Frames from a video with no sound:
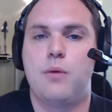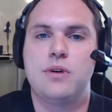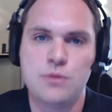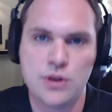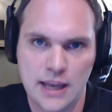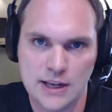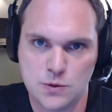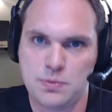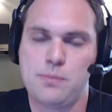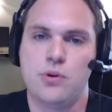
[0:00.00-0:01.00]
he communicates
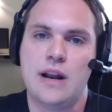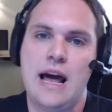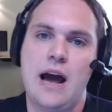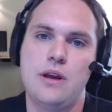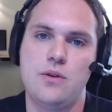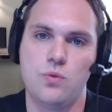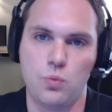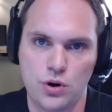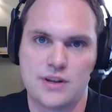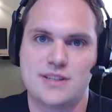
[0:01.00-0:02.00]
with people, and how he
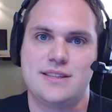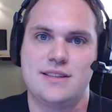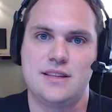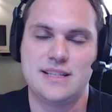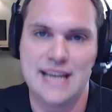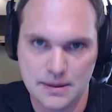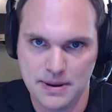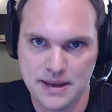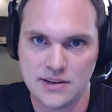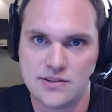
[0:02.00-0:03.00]
works the
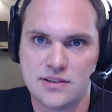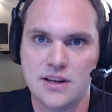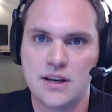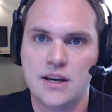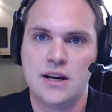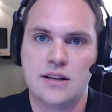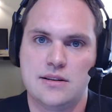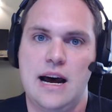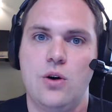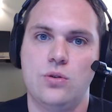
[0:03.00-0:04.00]
database to
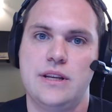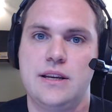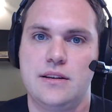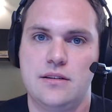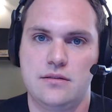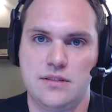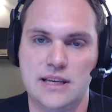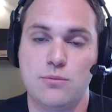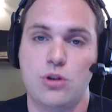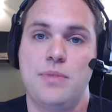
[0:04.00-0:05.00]
not only
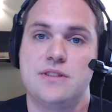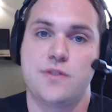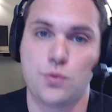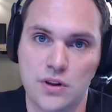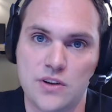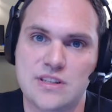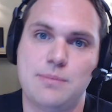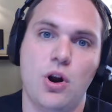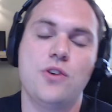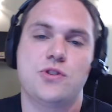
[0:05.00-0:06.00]
get more business for real estate,
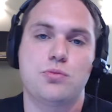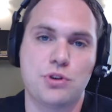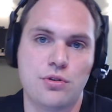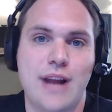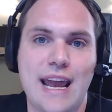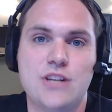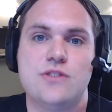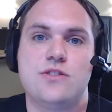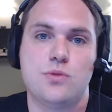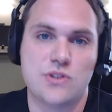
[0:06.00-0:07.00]
but also recruit
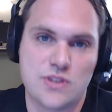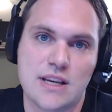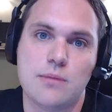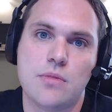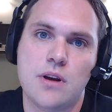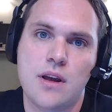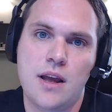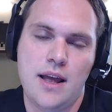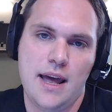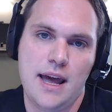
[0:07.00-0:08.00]
agents to his team.
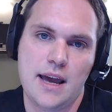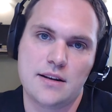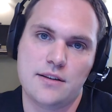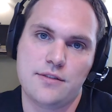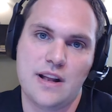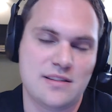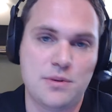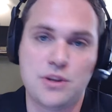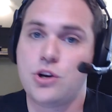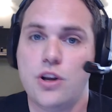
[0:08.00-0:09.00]
And if that's
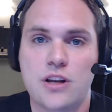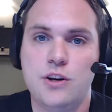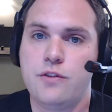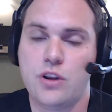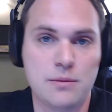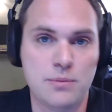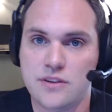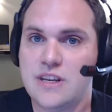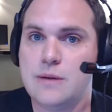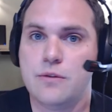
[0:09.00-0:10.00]
something you're looking to do, if you're looking to build
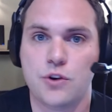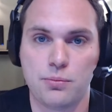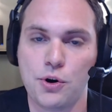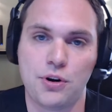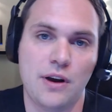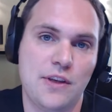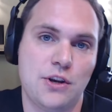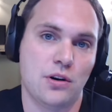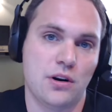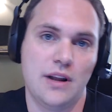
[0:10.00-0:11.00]
a team, if you're a broker, I think
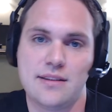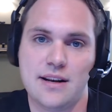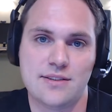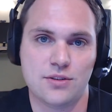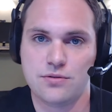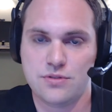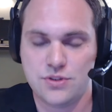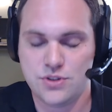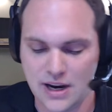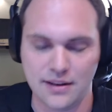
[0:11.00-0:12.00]
you'll learn a lot today. So,
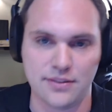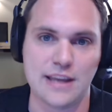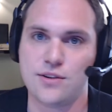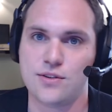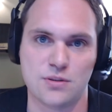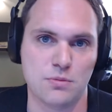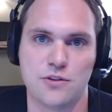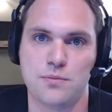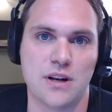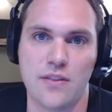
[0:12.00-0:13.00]
John, thank you so much
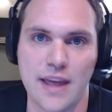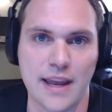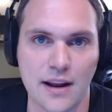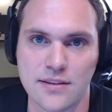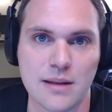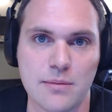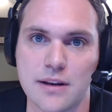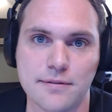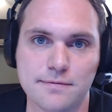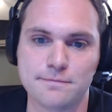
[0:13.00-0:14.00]
for being on the Hangout today,
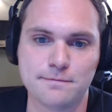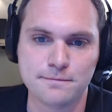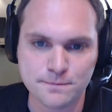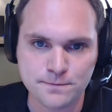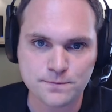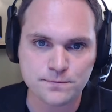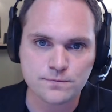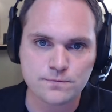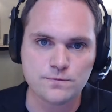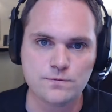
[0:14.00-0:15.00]
man.
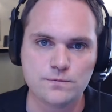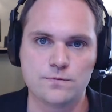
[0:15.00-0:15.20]
Thank you for